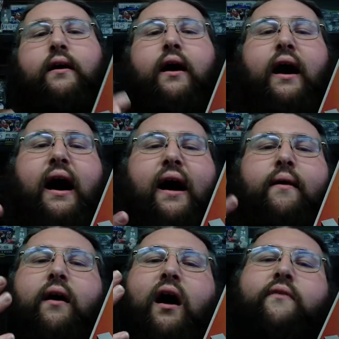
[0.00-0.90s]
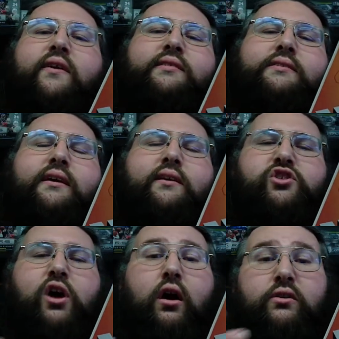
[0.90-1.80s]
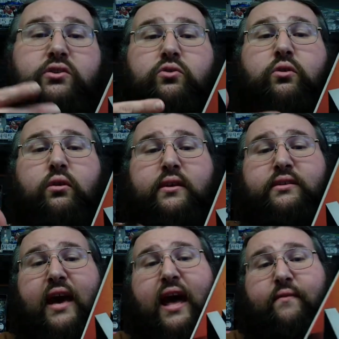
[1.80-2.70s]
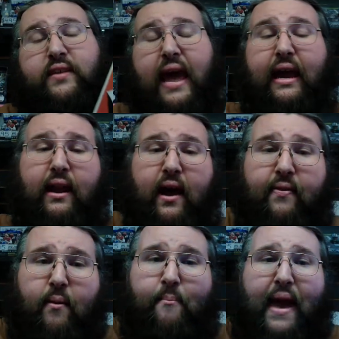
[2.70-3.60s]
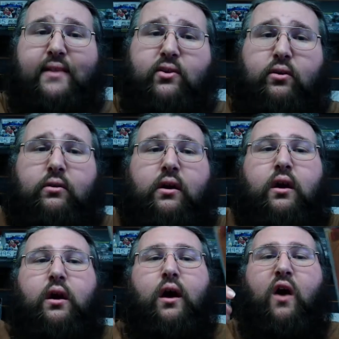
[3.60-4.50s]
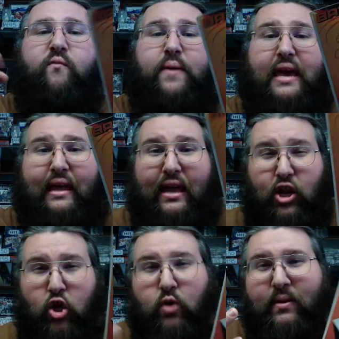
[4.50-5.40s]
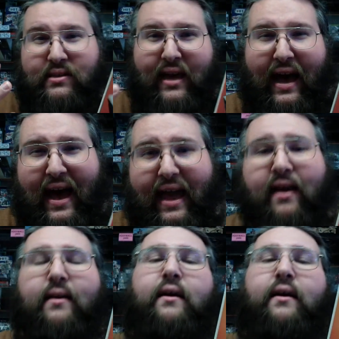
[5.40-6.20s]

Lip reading: Obviously, Charles Soule is kind of taking on the mantle of being Inhumans guy,